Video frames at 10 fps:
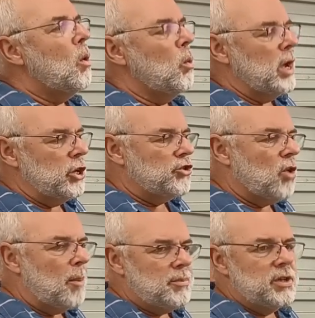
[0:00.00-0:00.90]
we
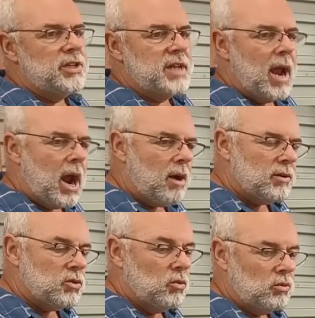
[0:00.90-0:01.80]
dropped the
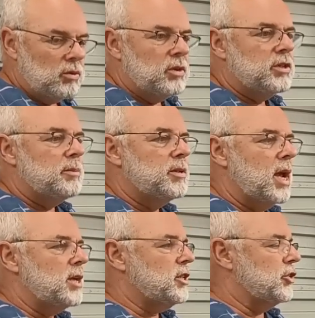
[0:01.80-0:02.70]
tariffs, or
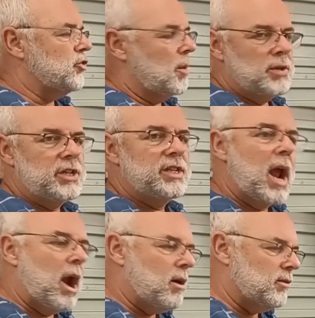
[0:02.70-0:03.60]
substantially dropped the
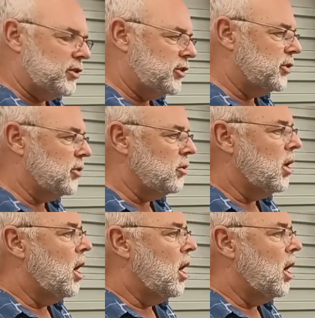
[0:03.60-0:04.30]
tariffs to